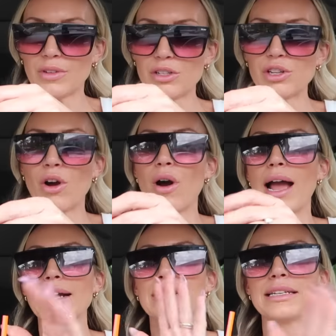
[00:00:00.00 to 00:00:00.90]
so
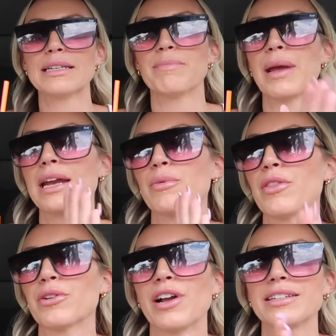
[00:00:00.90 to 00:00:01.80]
I debate
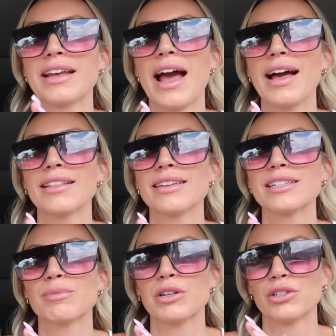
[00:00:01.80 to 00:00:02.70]
whether or not to add the
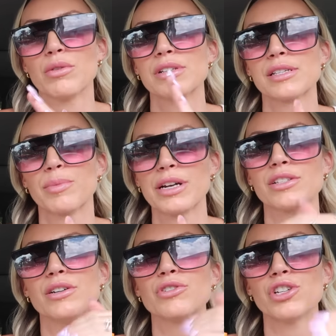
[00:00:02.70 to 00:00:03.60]

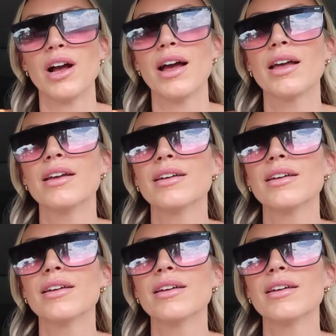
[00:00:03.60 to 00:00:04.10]
espresso shot